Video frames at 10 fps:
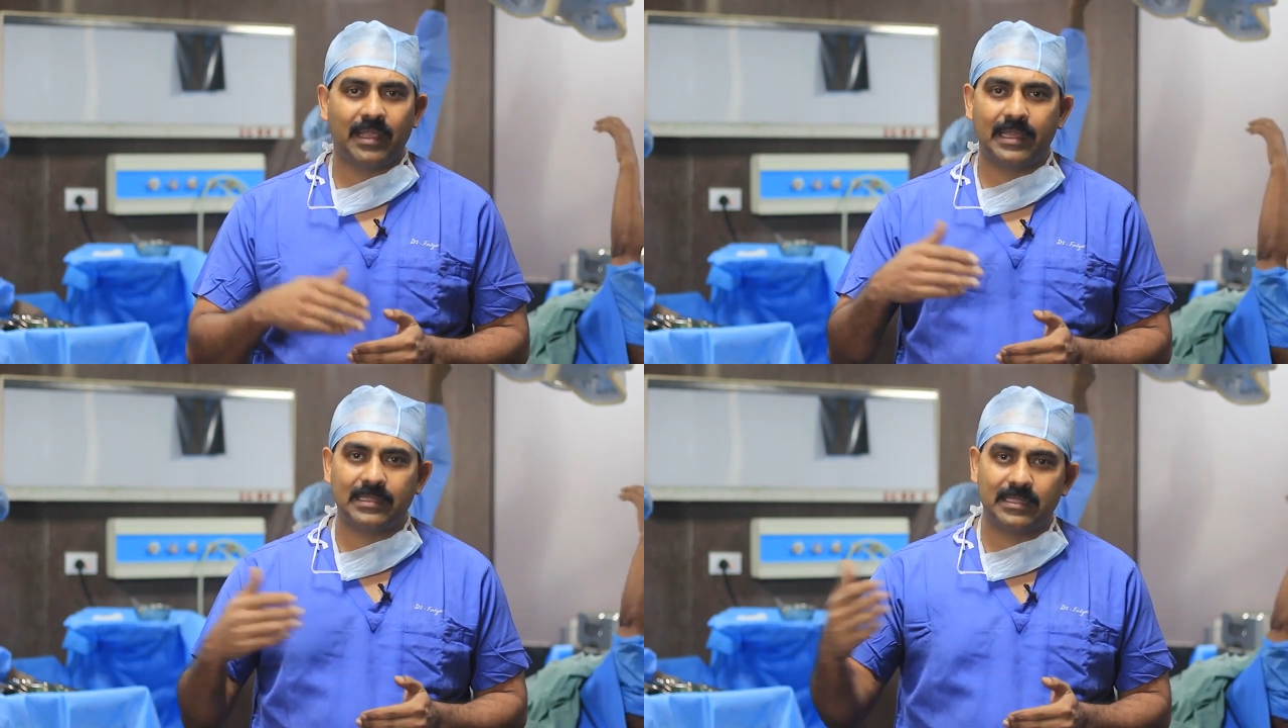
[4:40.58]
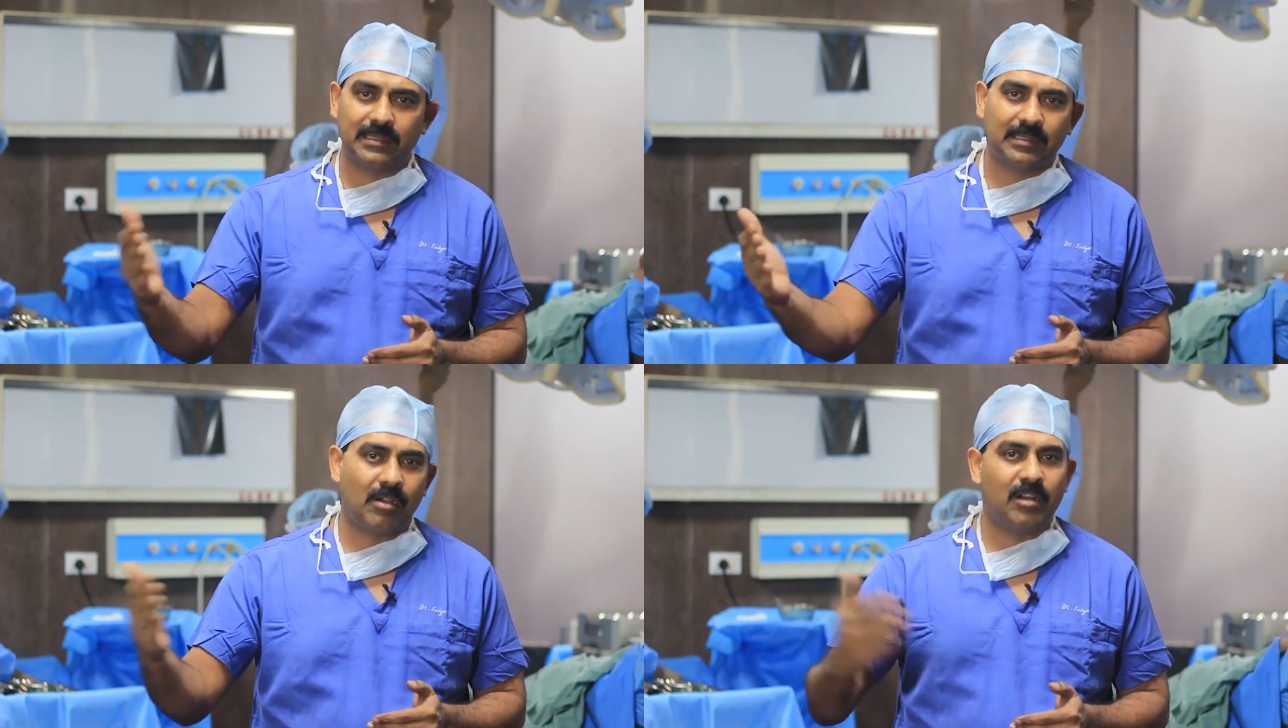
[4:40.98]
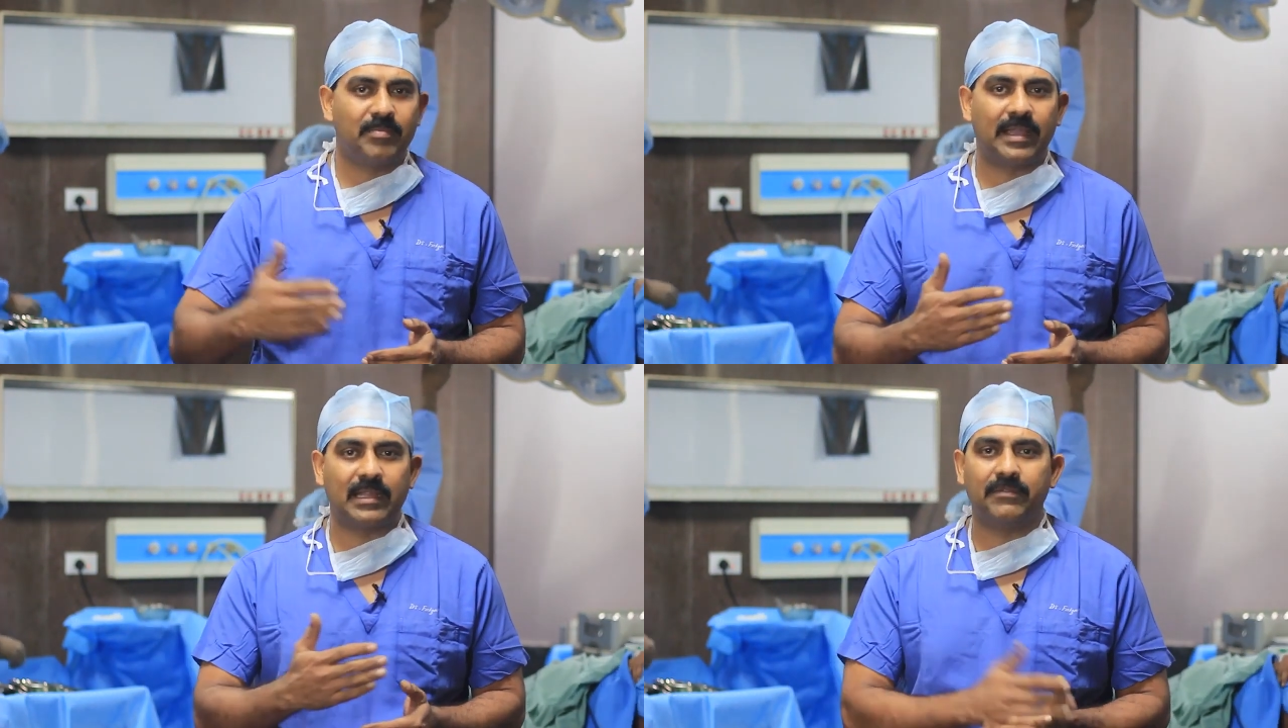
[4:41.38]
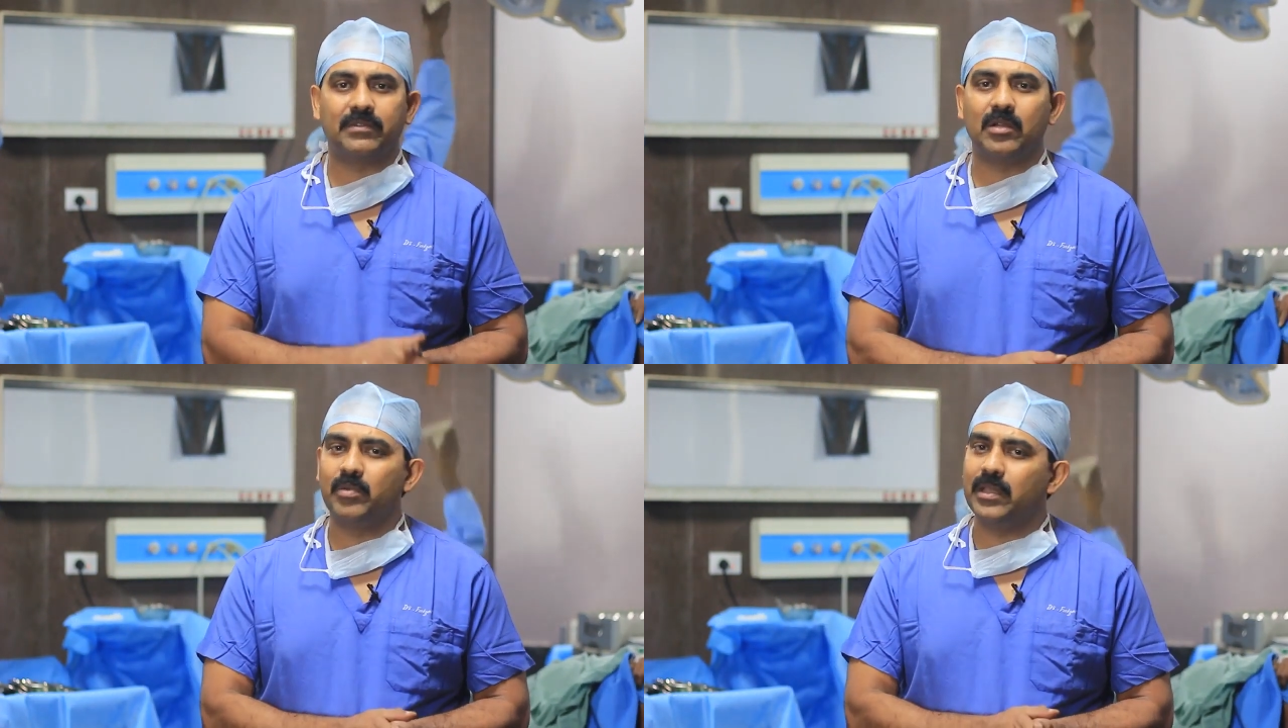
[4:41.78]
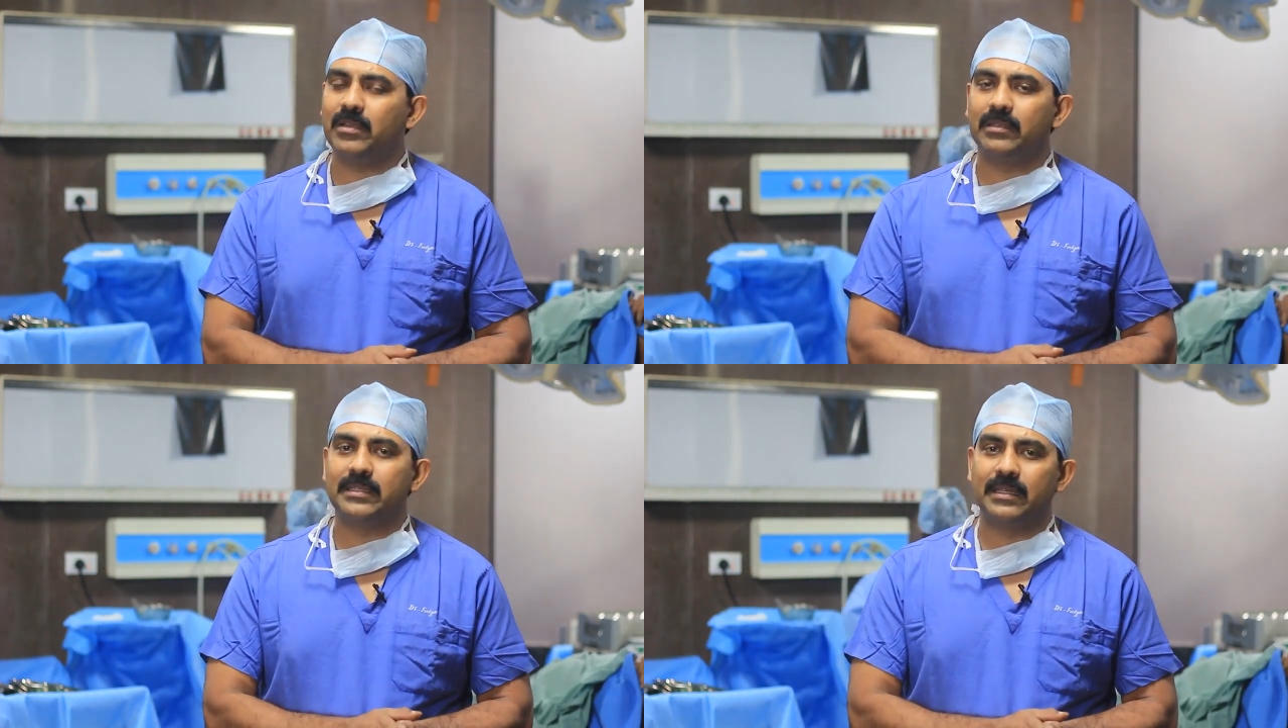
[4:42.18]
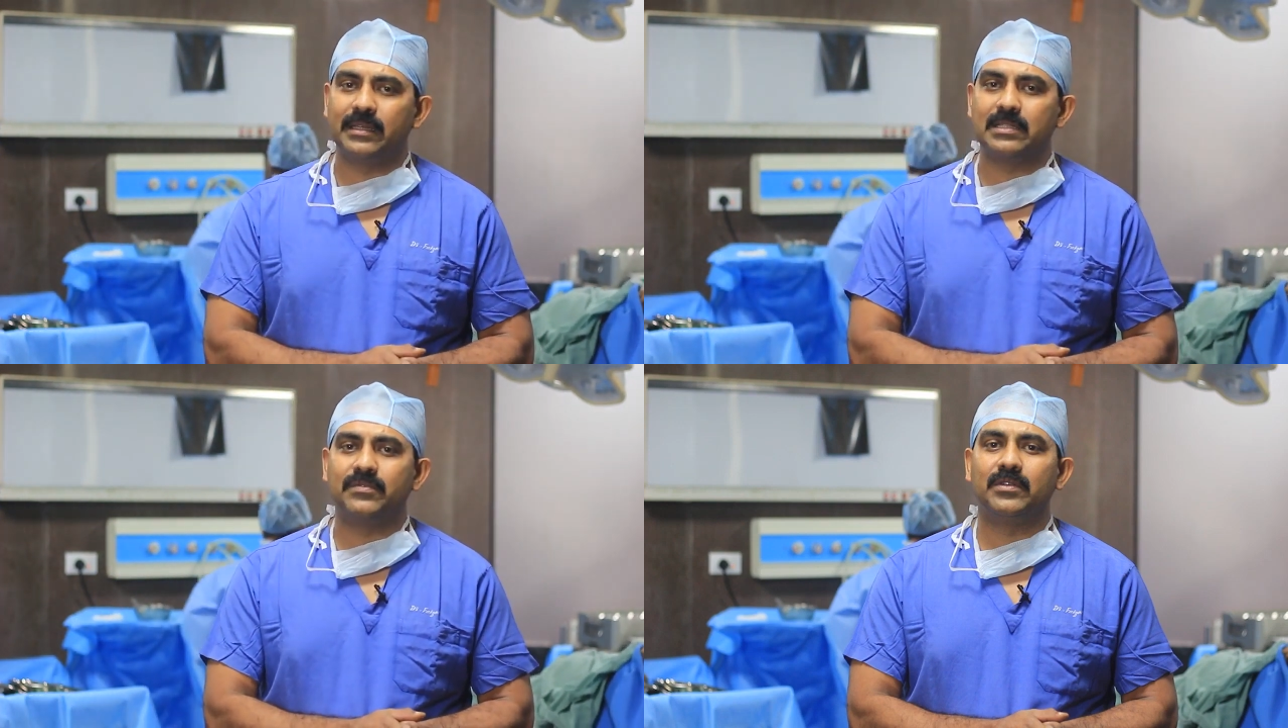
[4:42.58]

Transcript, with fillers: and called back after a week or 10 days